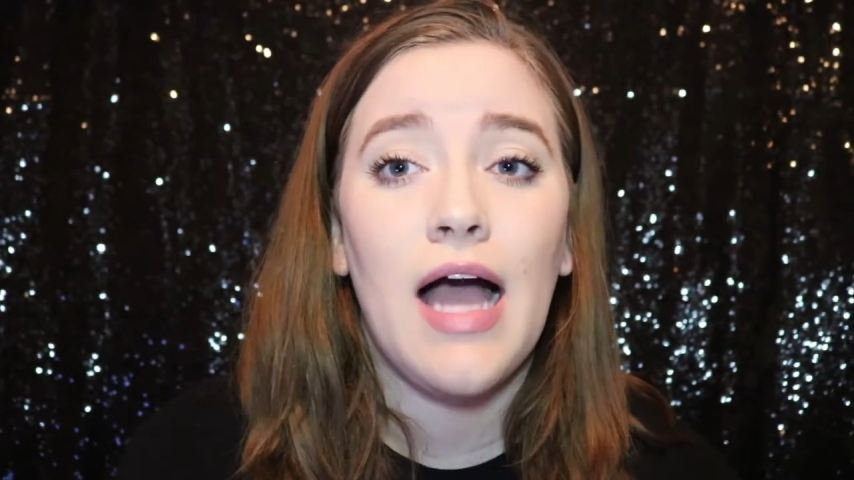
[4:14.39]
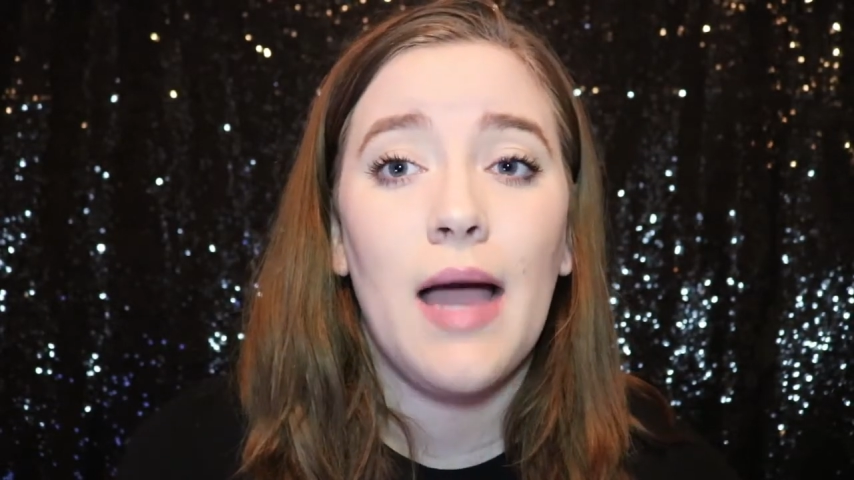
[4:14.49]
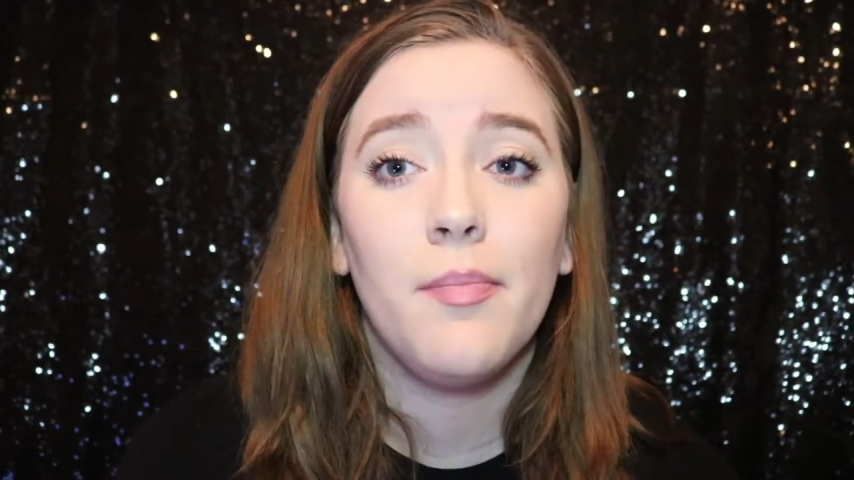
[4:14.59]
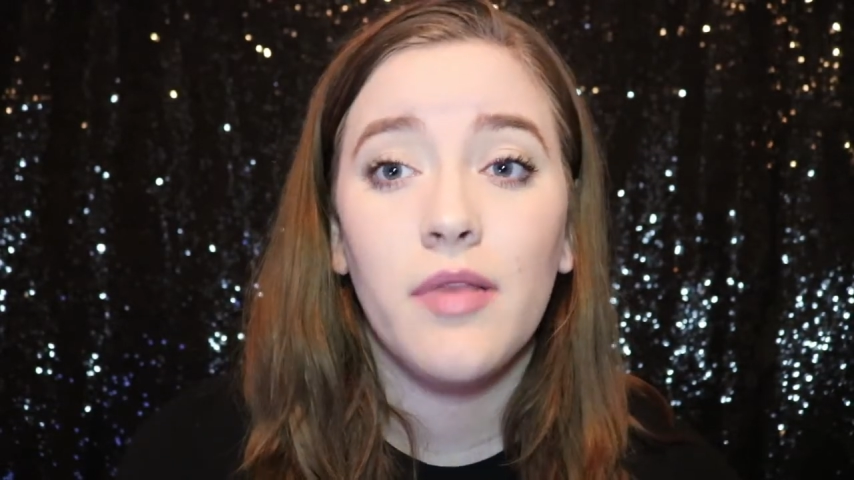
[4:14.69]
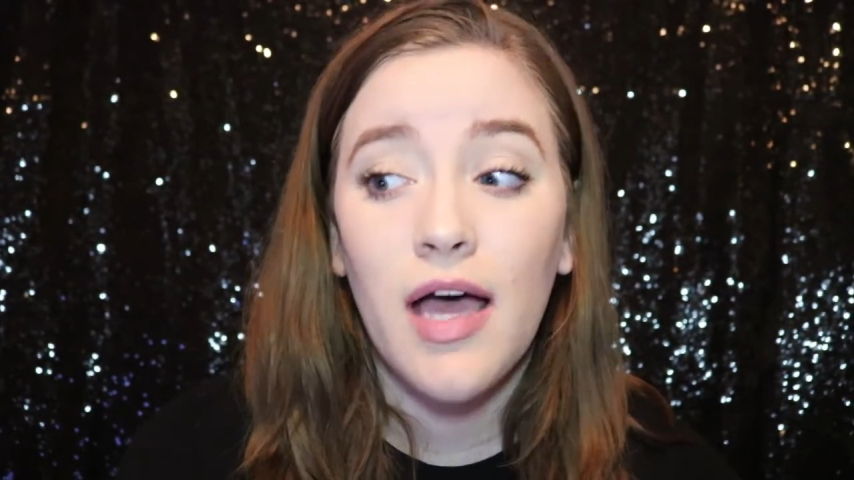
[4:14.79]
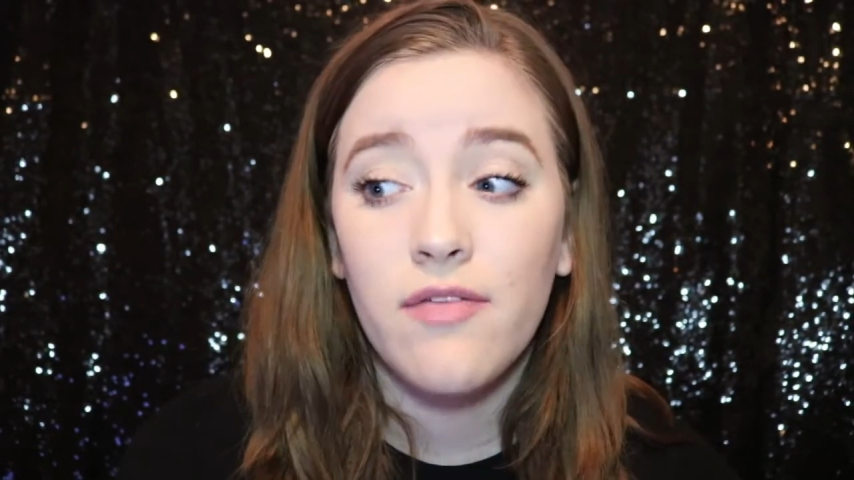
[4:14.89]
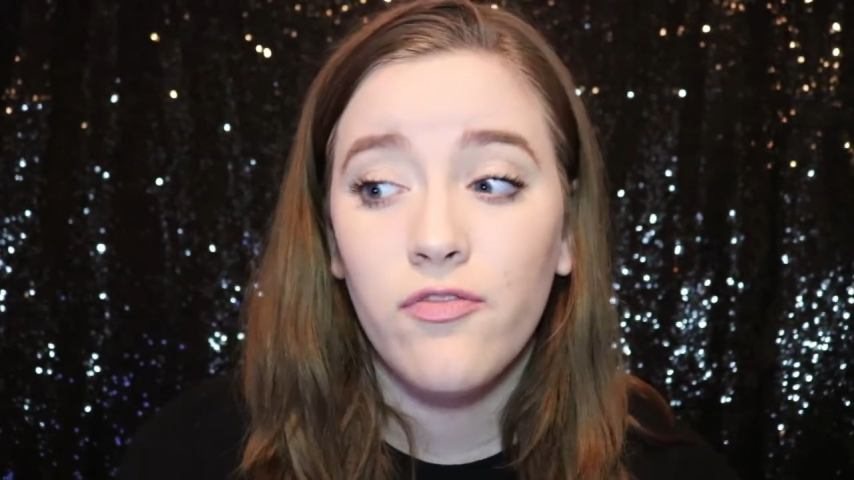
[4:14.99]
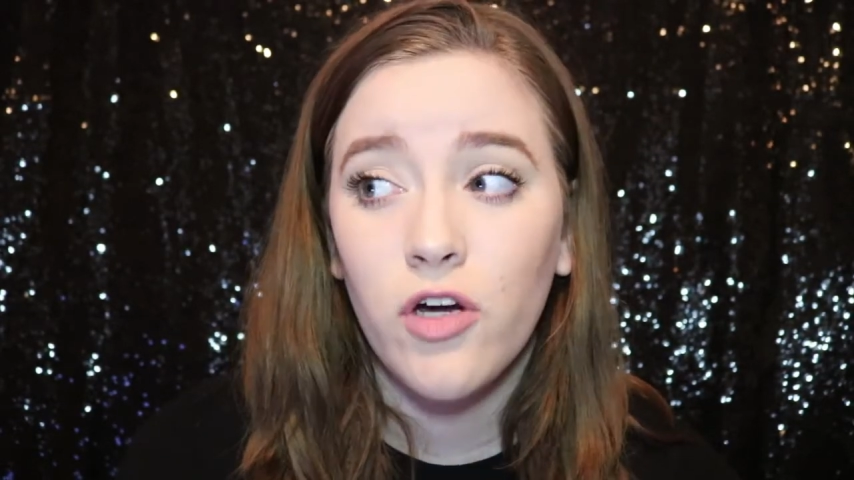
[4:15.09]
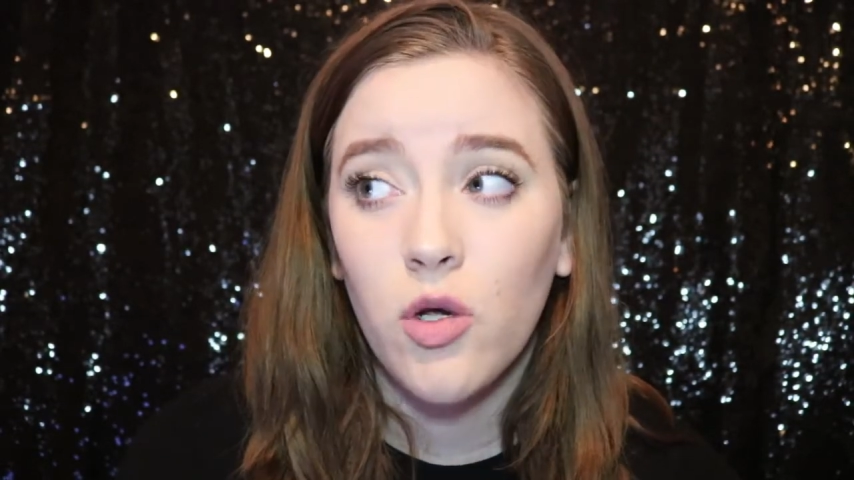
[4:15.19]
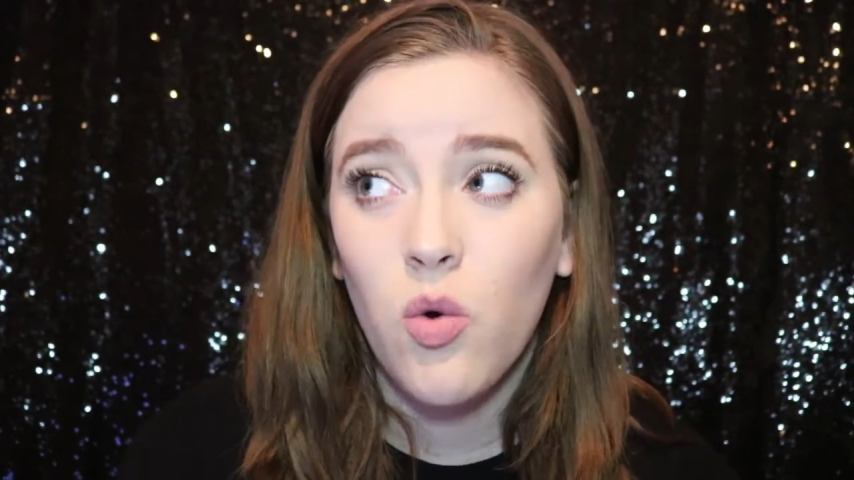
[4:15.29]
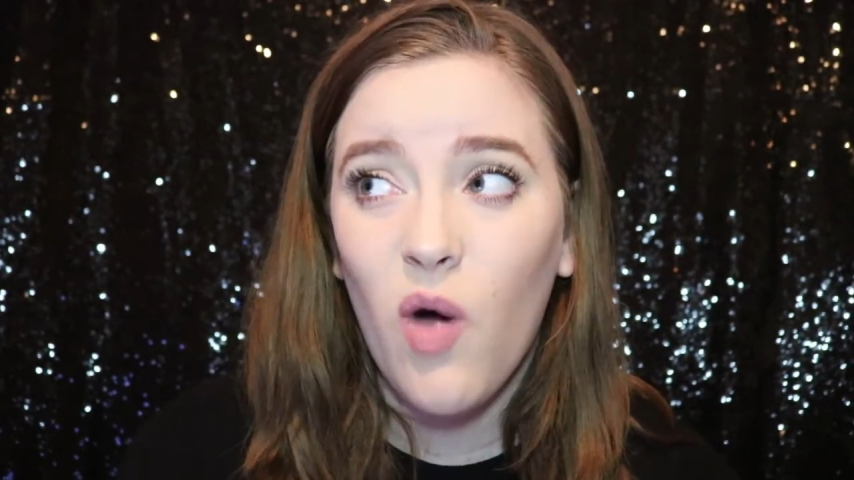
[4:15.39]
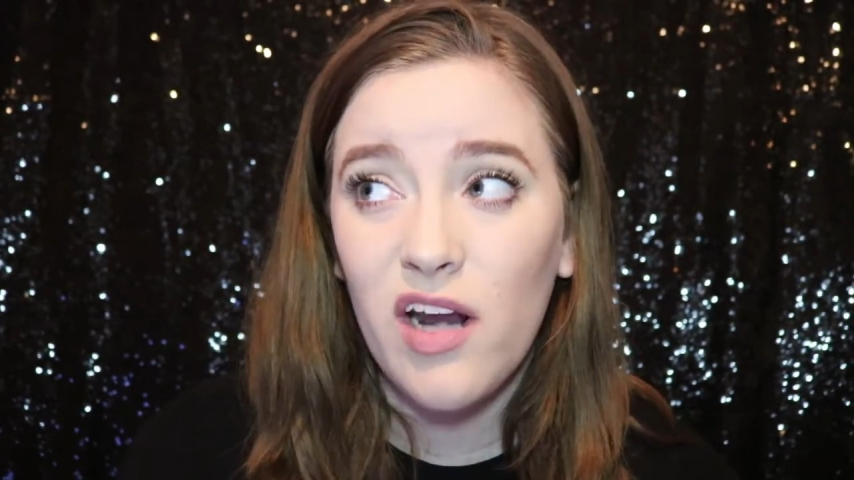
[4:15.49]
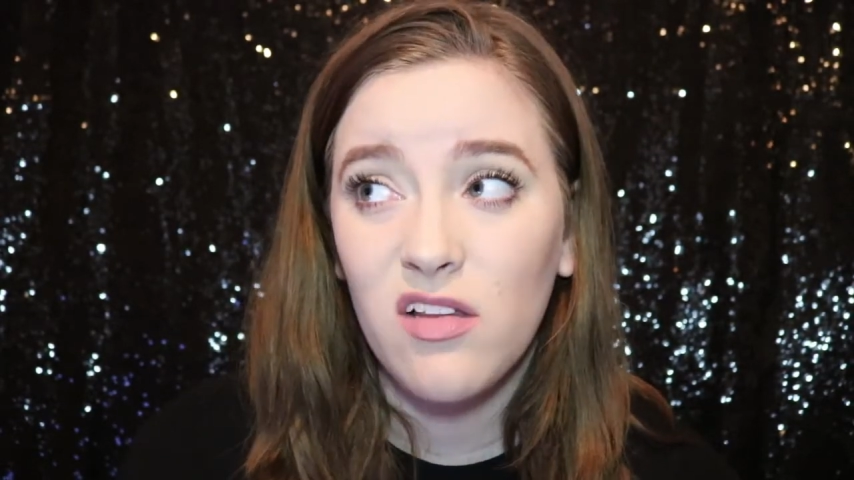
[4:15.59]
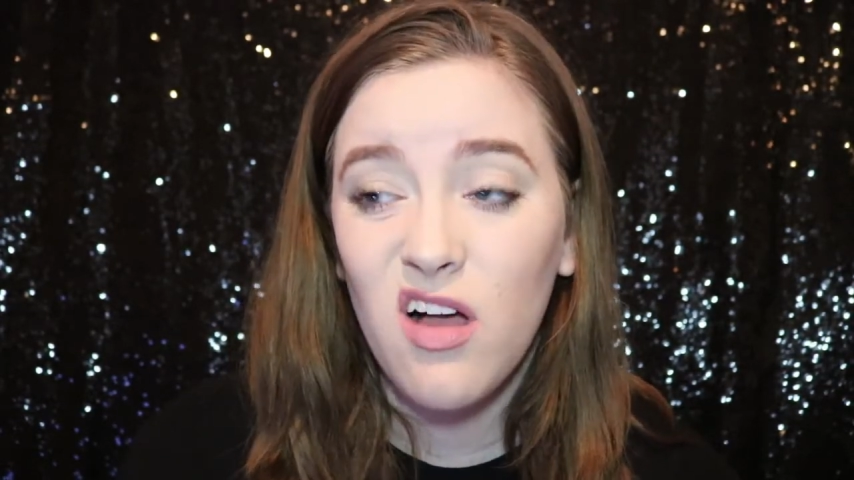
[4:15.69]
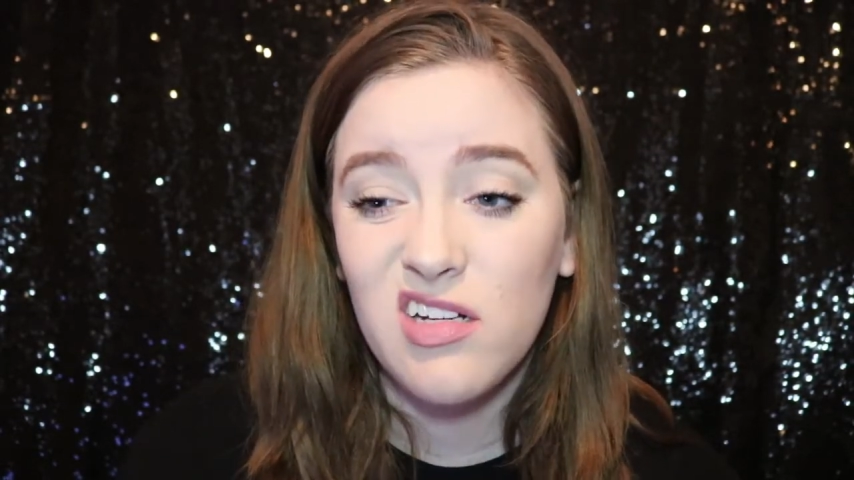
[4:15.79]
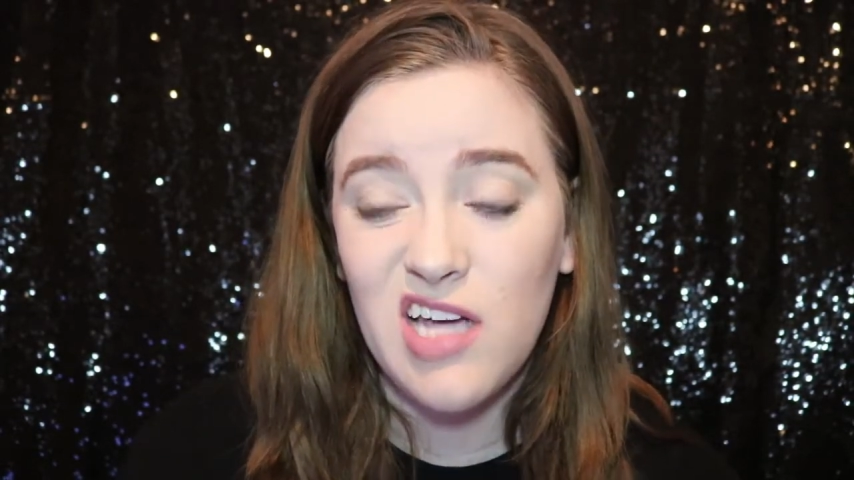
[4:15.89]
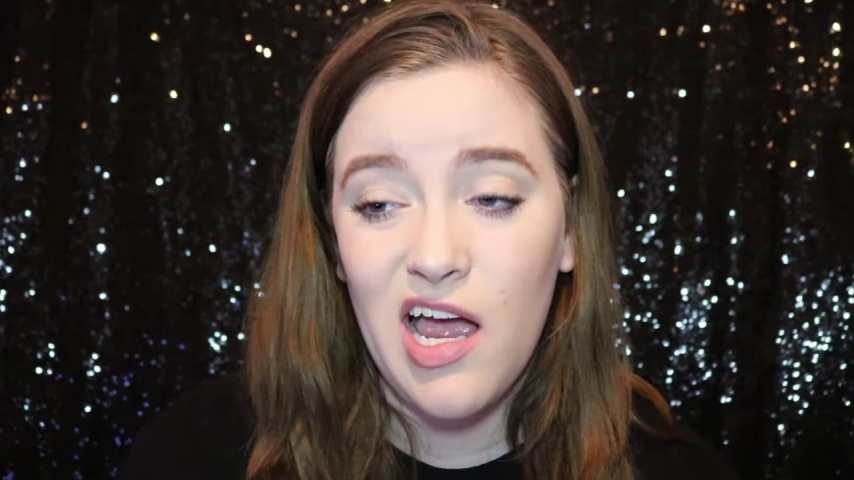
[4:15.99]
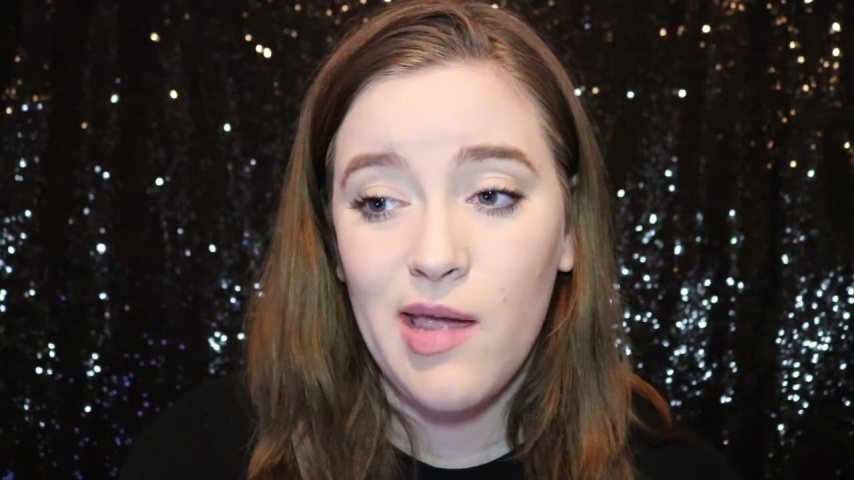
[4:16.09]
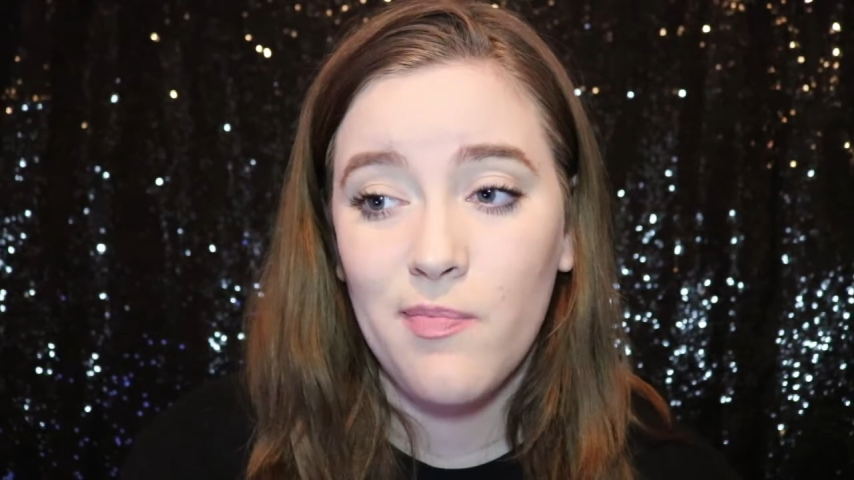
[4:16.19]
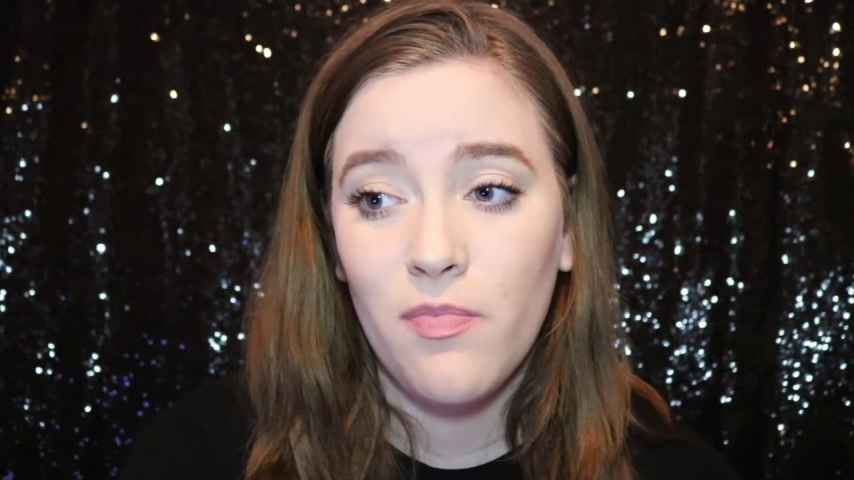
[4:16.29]
I bled for quite a long
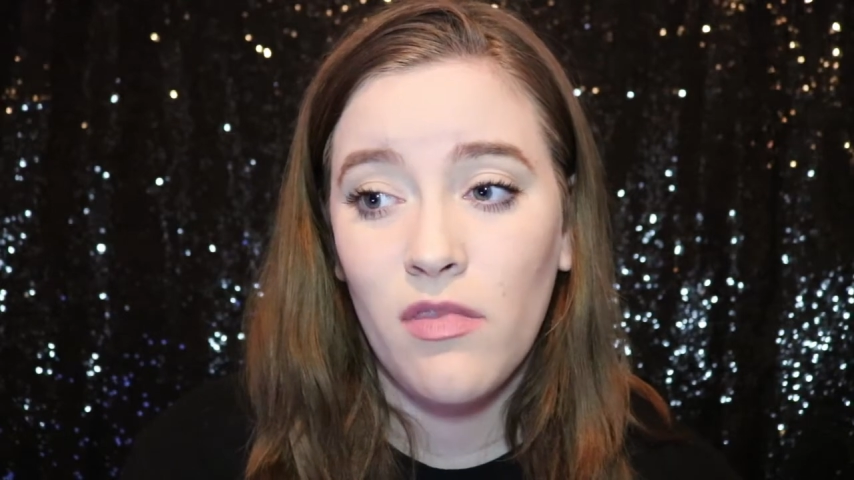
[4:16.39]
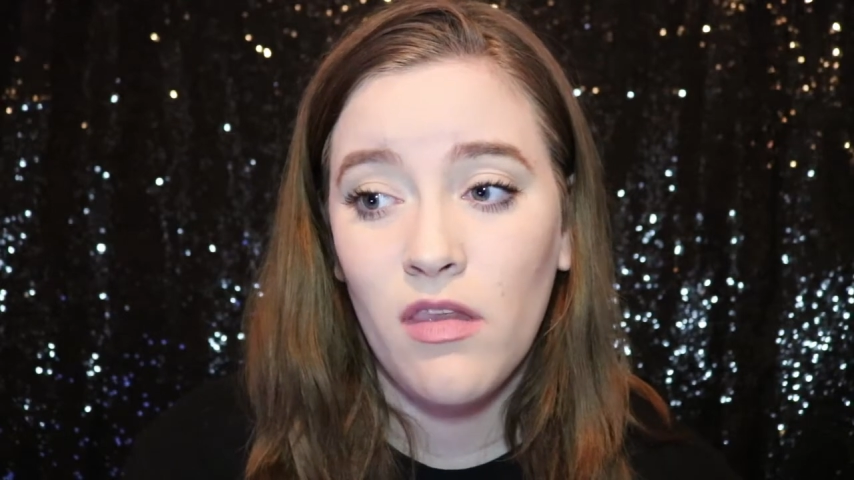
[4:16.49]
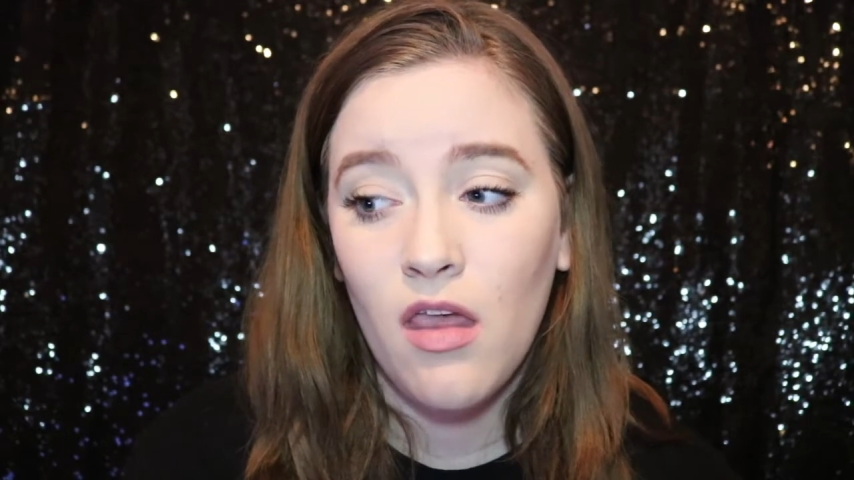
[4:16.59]
time.